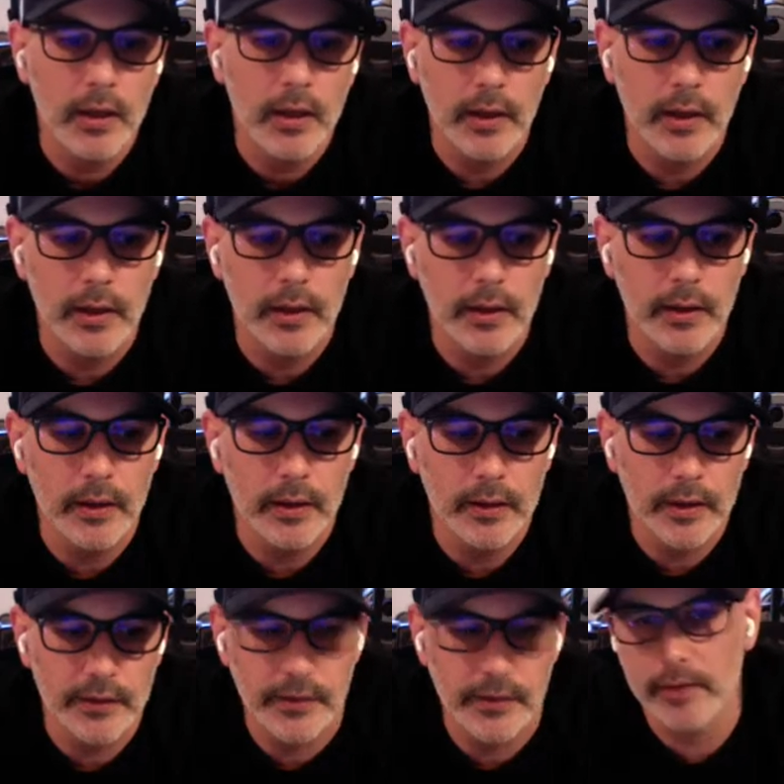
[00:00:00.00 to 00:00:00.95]
And
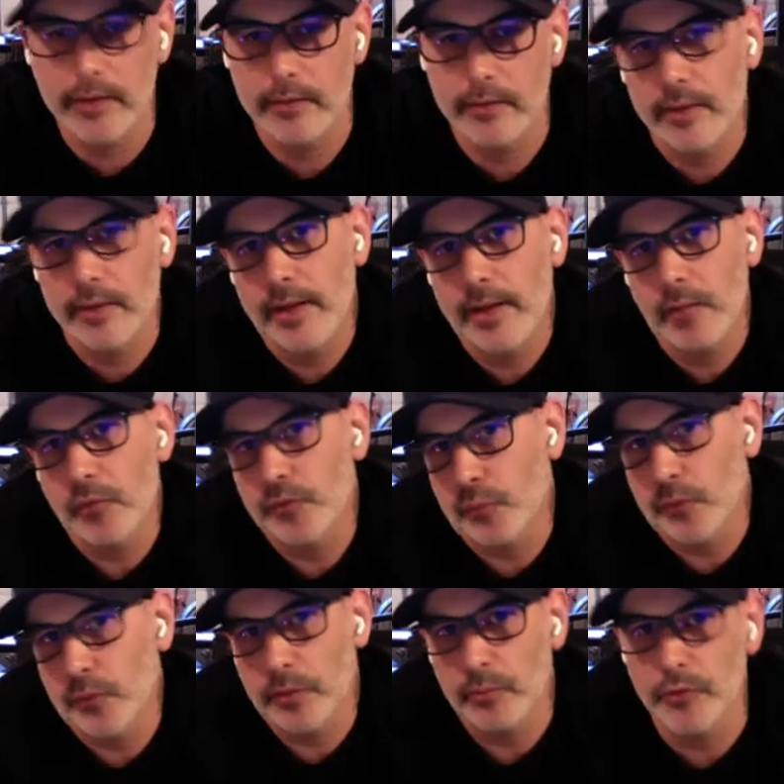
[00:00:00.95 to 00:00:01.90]
because that was
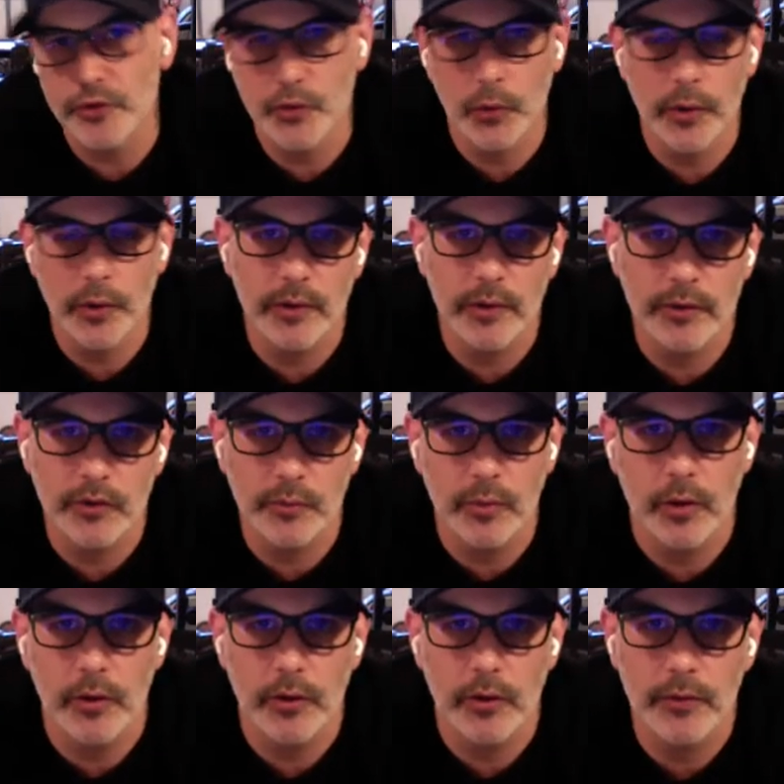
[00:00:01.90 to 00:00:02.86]
where the majority of these
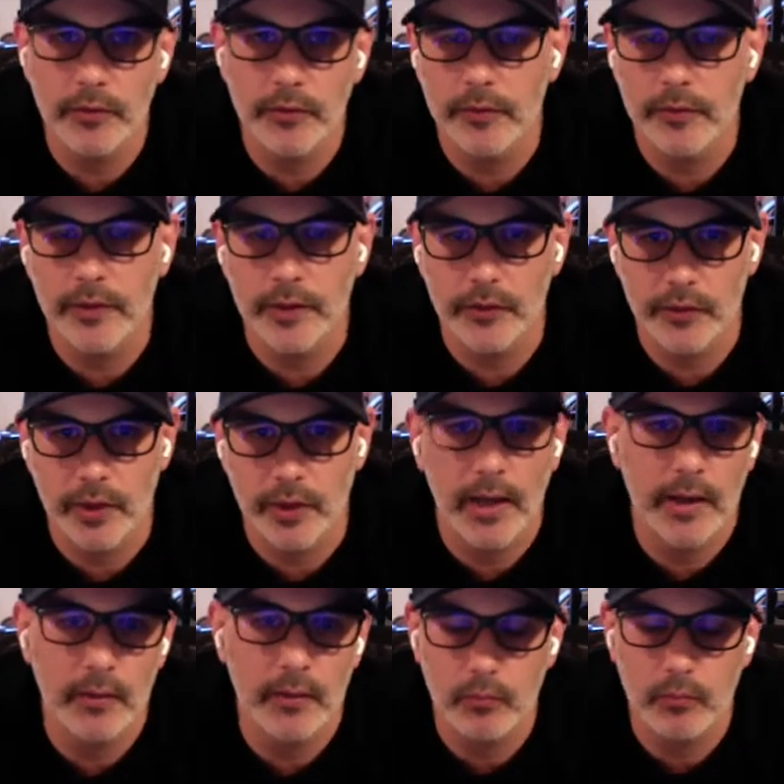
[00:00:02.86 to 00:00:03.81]
bars and things that
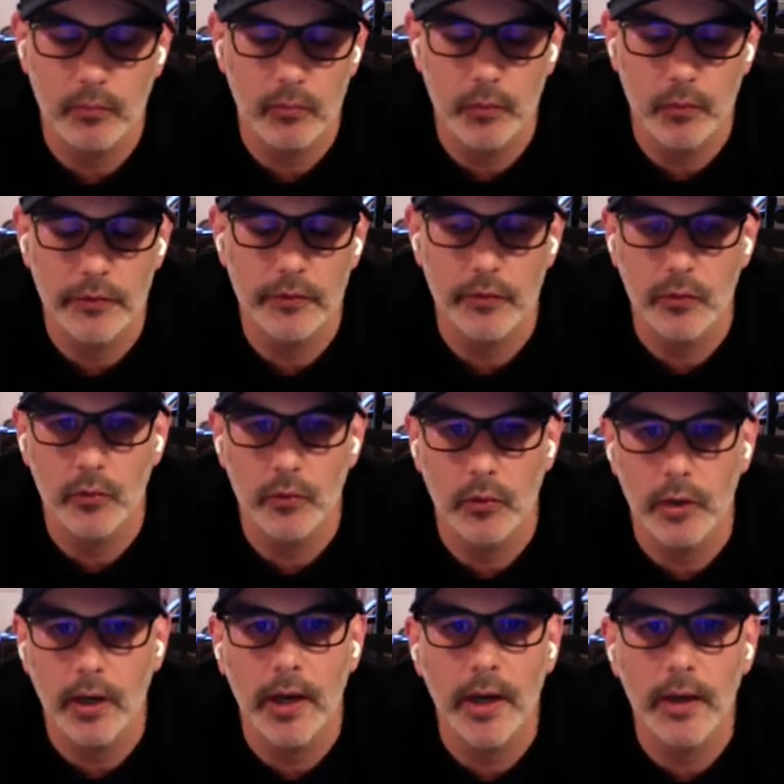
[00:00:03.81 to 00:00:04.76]
I went to
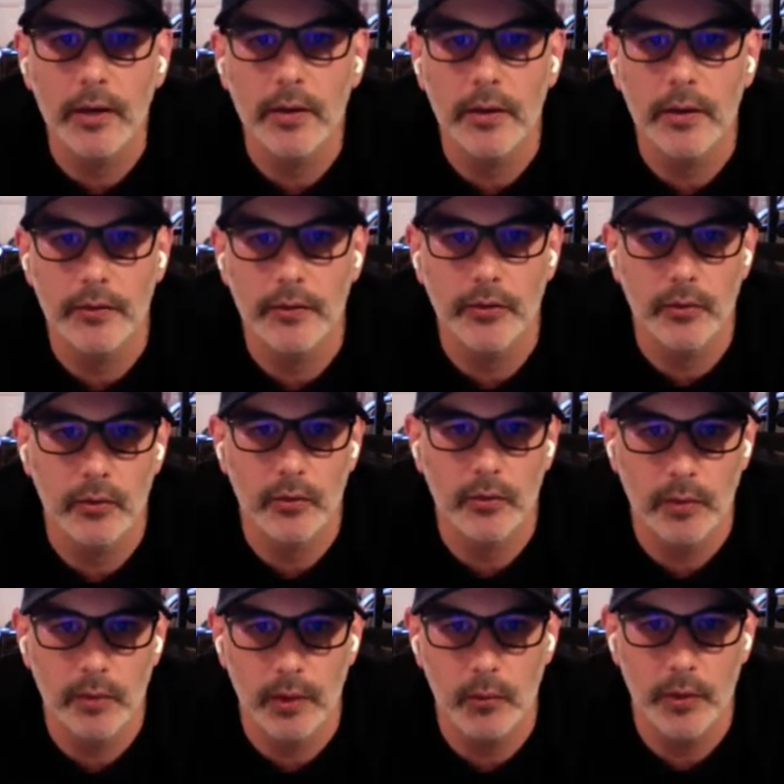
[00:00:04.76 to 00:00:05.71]
were at. And so
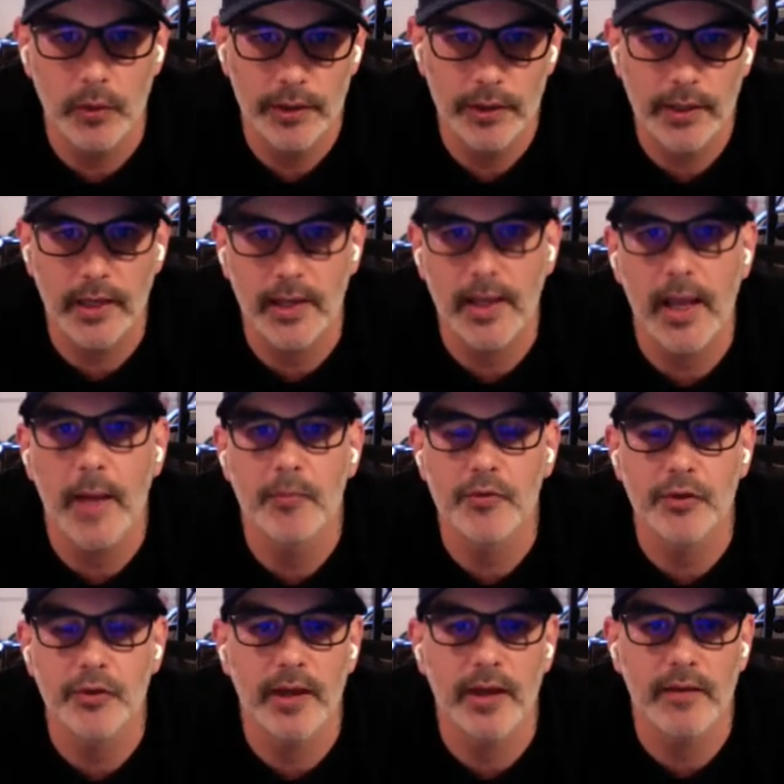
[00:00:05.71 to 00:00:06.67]
I wanted to kind of
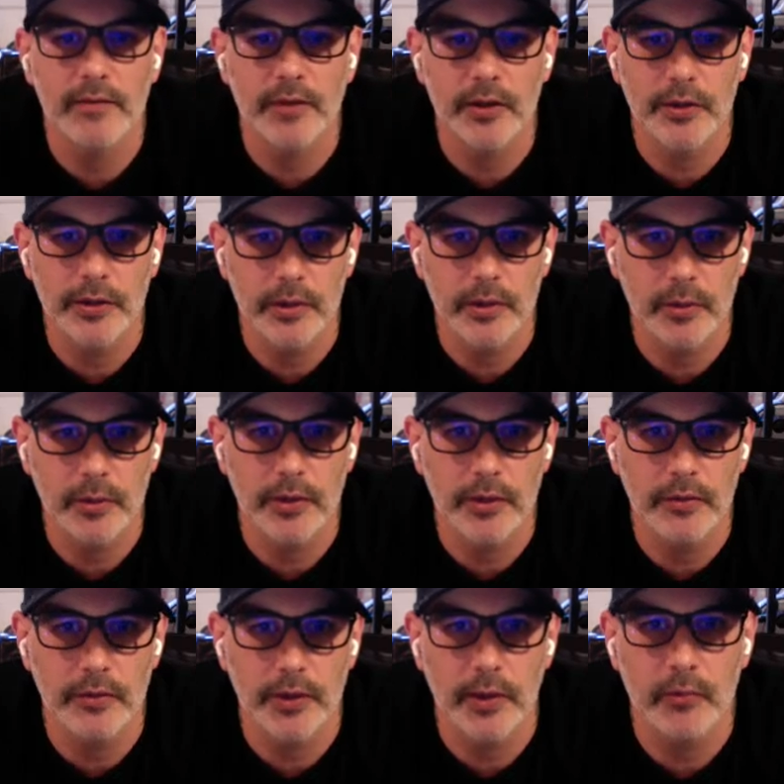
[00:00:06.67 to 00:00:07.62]
capture that feeling a bit.
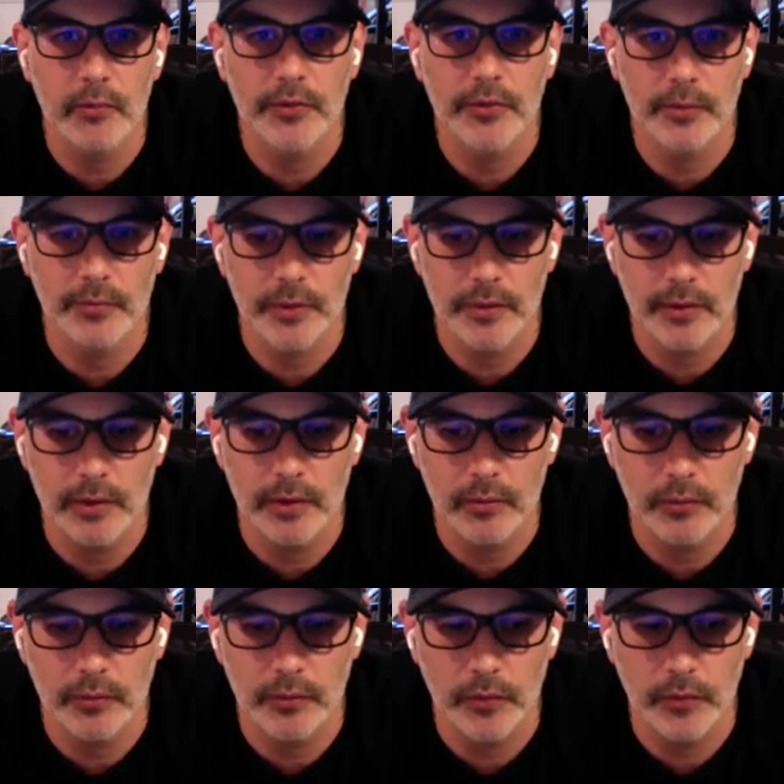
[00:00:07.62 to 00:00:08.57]
And so that was something
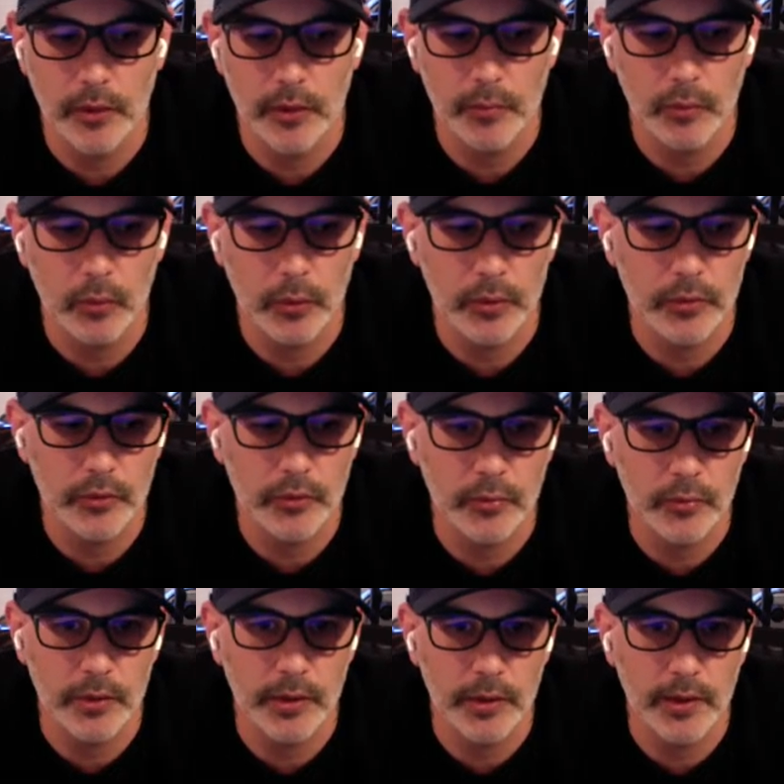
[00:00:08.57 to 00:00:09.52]
that was very important
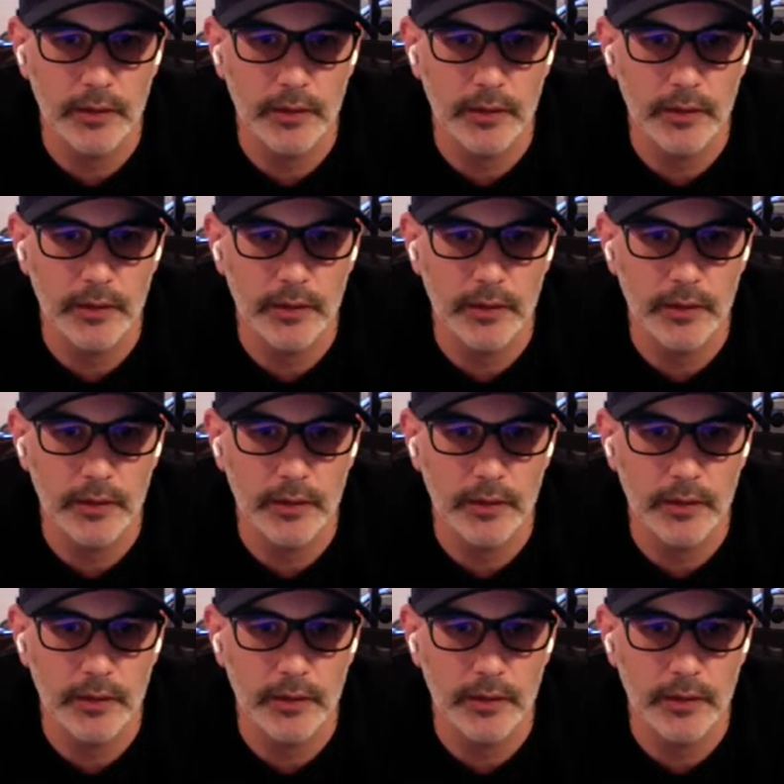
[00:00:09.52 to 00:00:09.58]
to me.